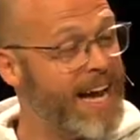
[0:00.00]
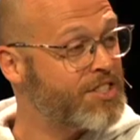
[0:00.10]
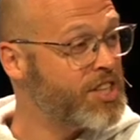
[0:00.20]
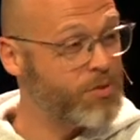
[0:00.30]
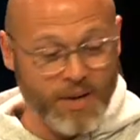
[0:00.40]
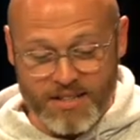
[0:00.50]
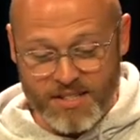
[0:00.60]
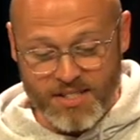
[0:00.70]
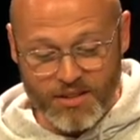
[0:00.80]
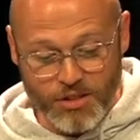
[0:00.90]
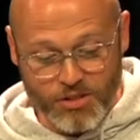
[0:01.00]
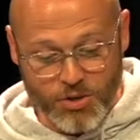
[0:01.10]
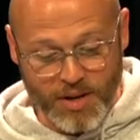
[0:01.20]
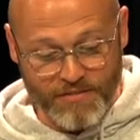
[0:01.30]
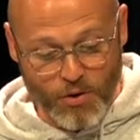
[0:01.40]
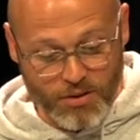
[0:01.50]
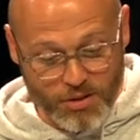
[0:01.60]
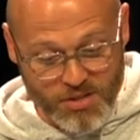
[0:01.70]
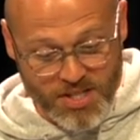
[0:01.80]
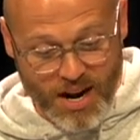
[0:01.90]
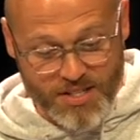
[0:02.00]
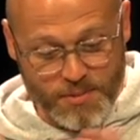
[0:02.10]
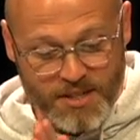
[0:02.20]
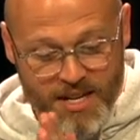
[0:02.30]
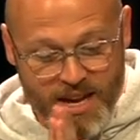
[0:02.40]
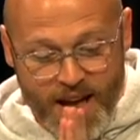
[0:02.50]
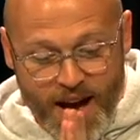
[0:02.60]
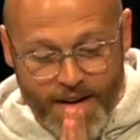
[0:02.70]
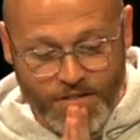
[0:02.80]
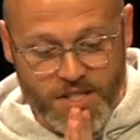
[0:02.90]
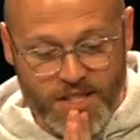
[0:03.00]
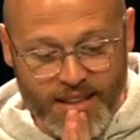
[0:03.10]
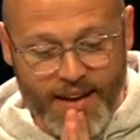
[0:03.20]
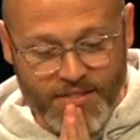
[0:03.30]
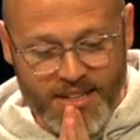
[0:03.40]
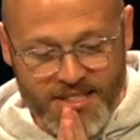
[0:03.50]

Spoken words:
And we actually read this in Luke 24, Luke's gospel, verse 11.